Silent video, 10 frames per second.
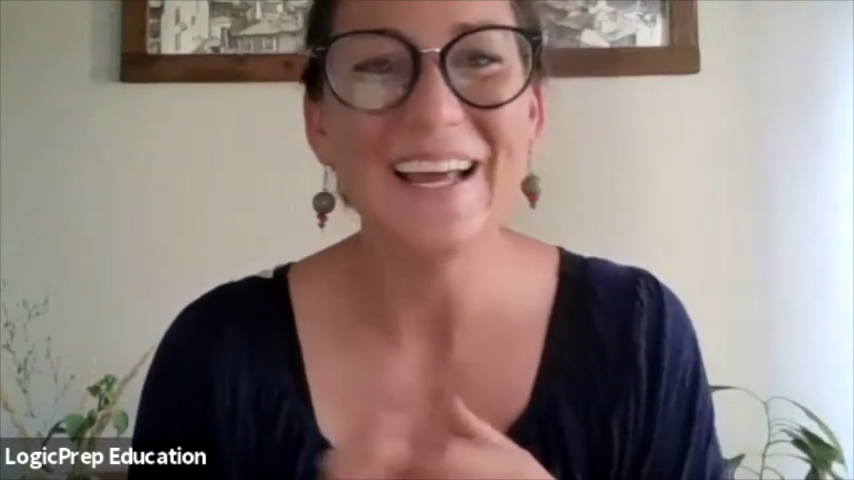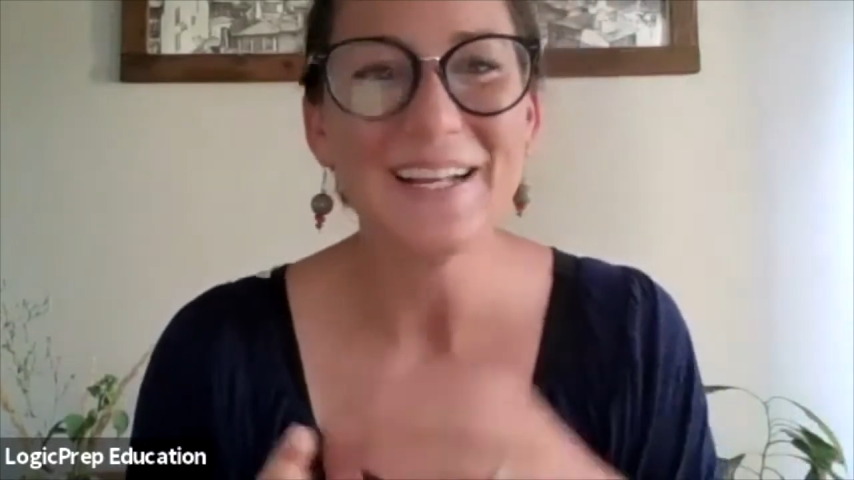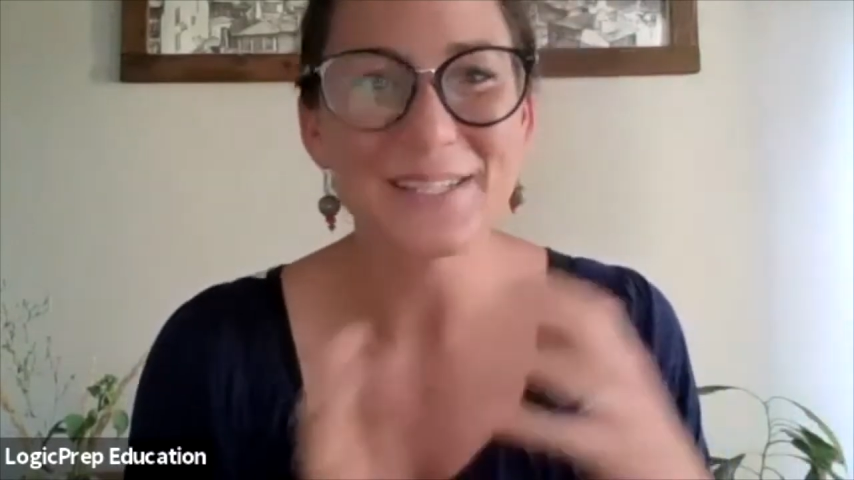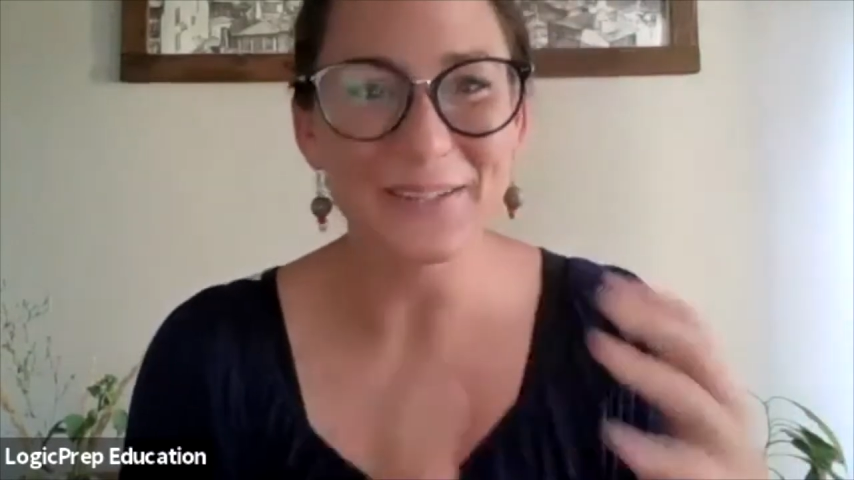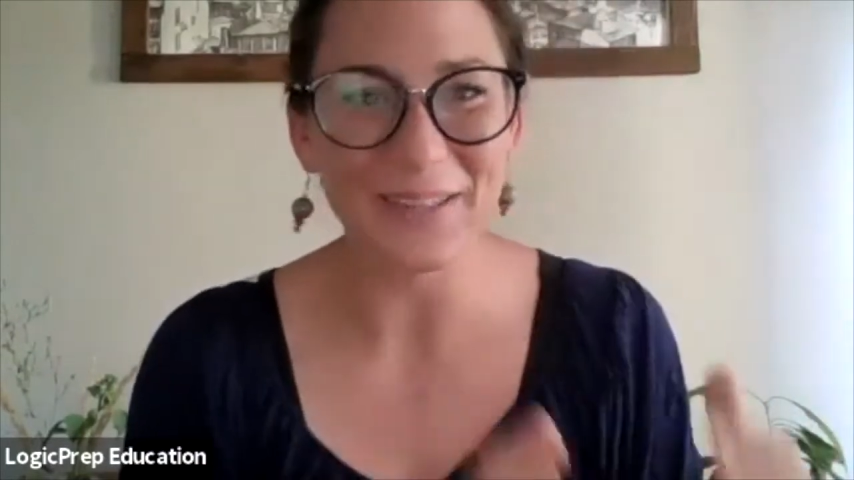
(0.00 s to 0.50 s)

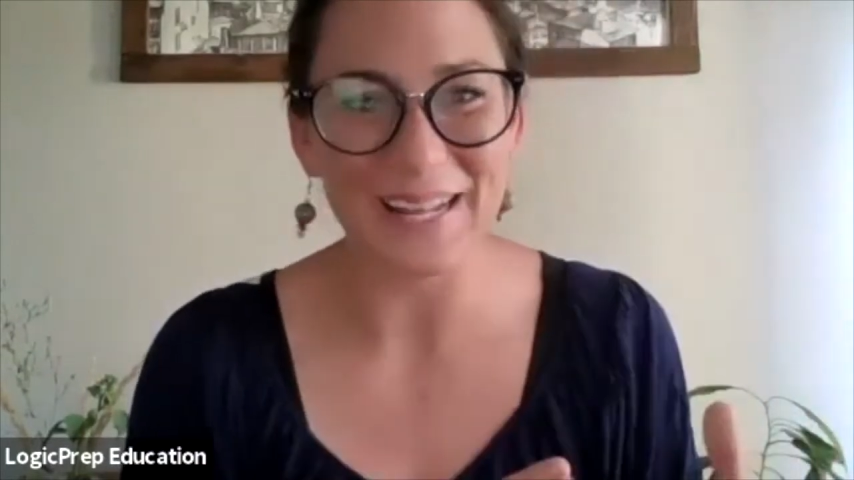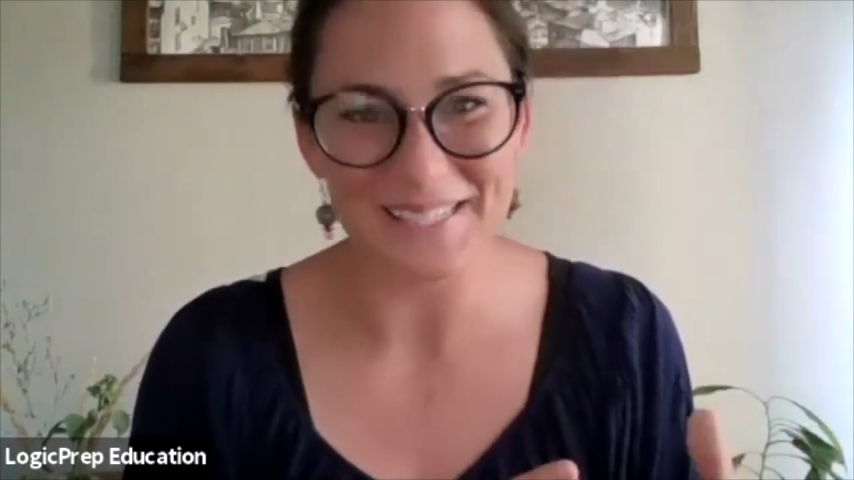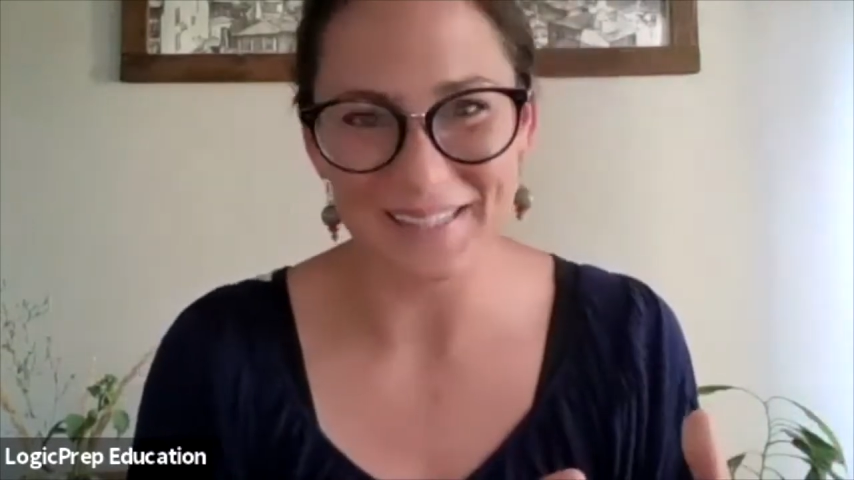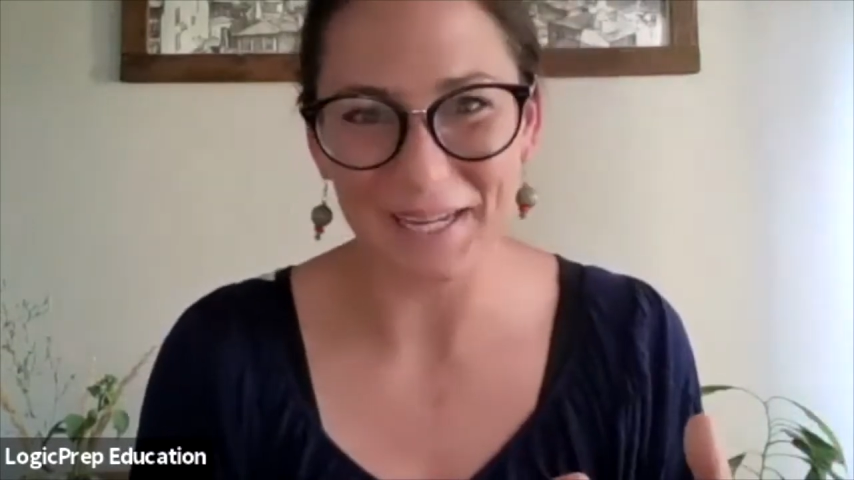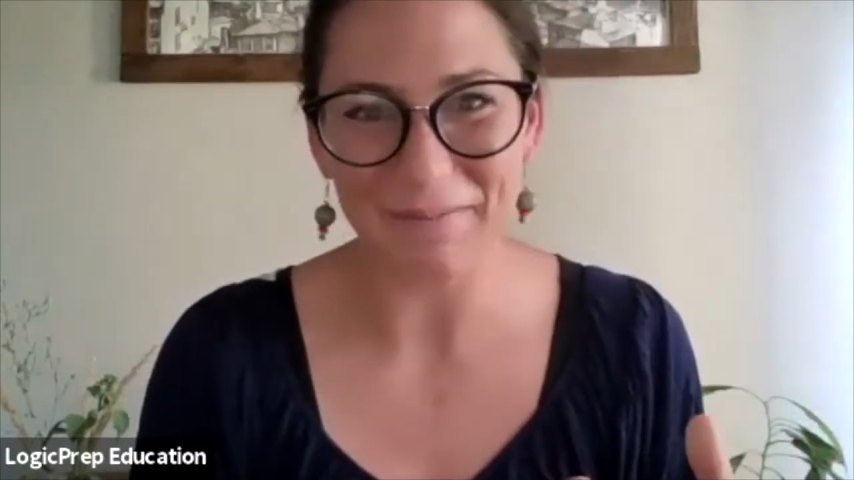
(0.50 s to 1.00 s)
So that's
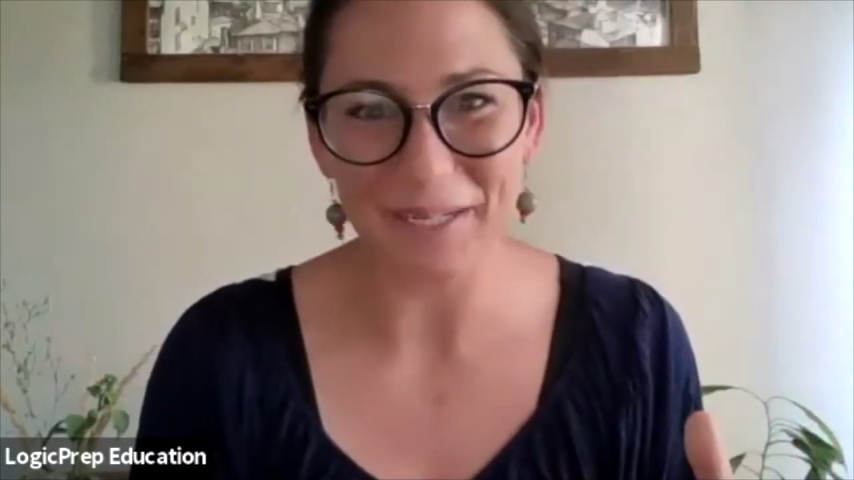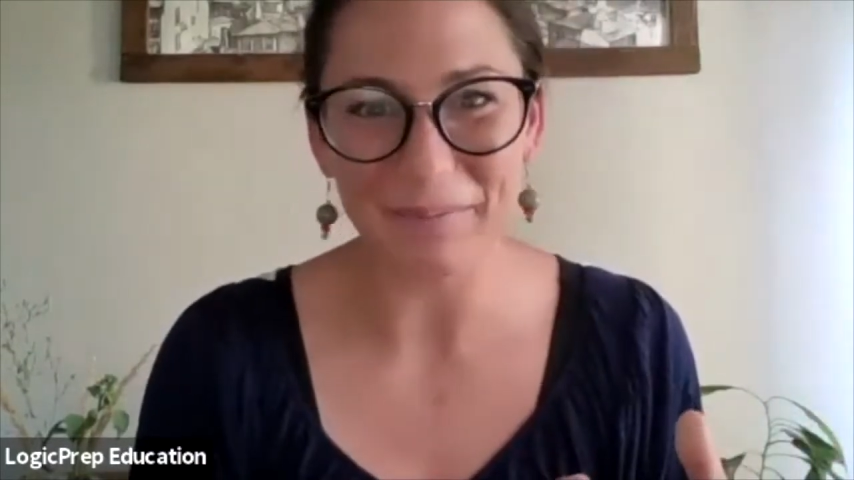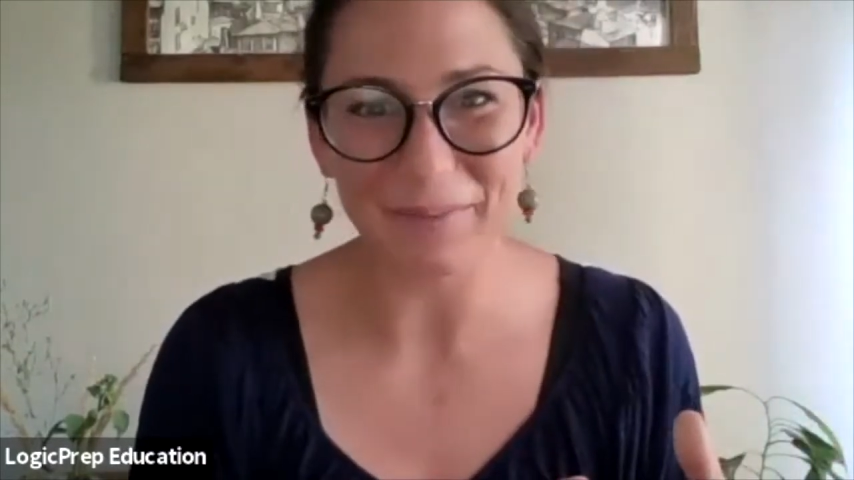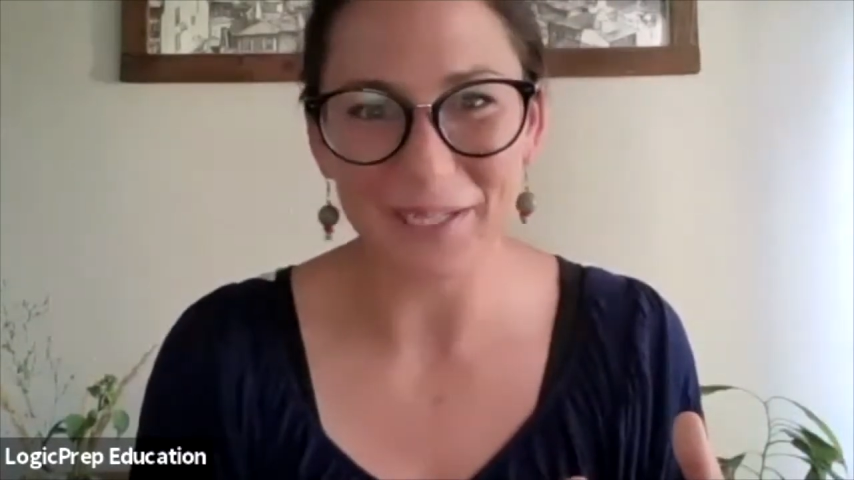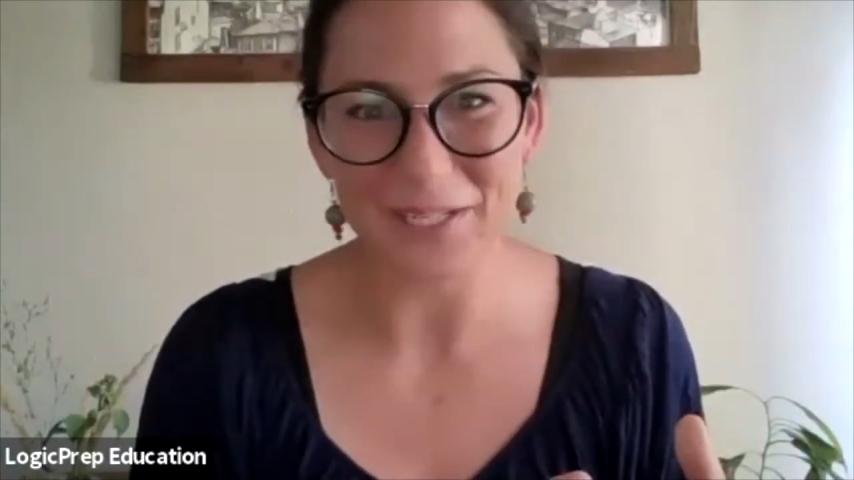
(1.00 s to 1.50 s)
in that main
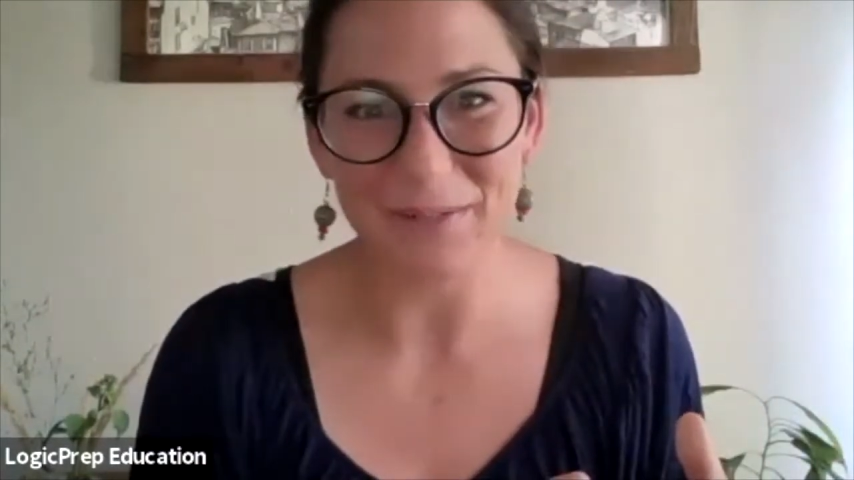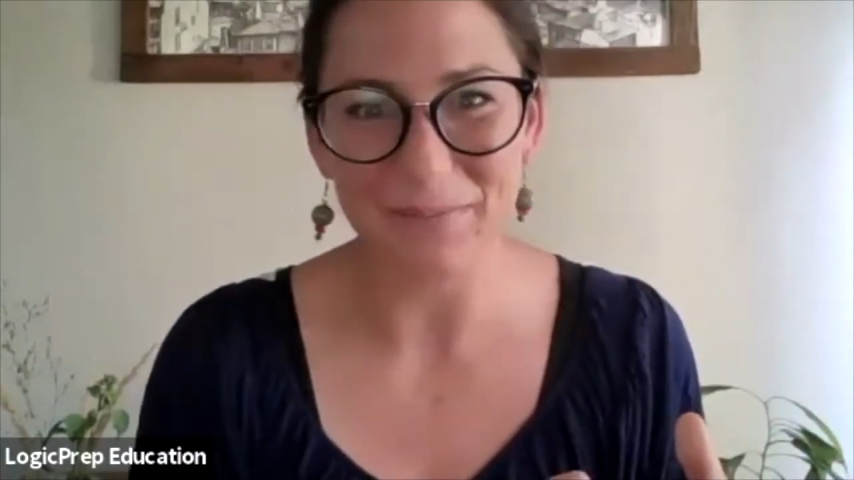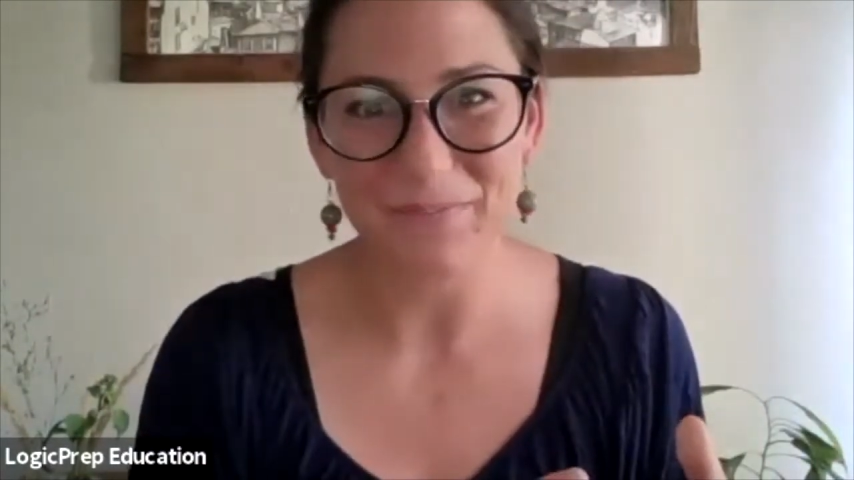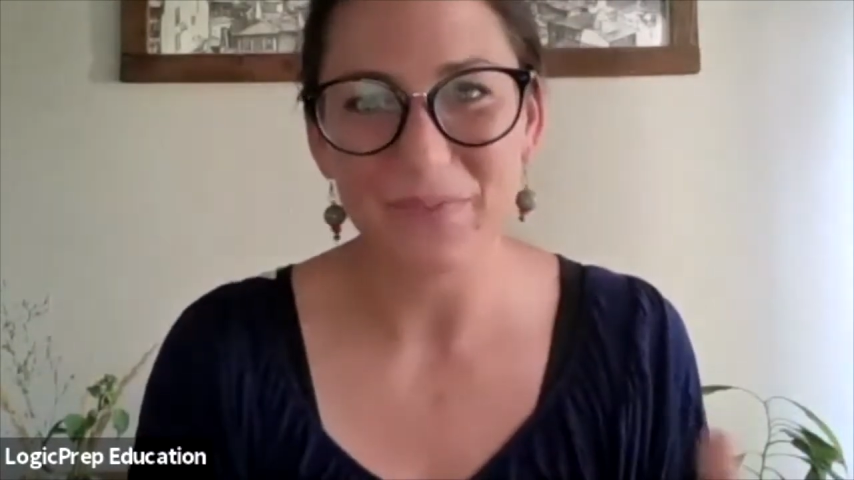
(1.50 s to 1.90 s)
application.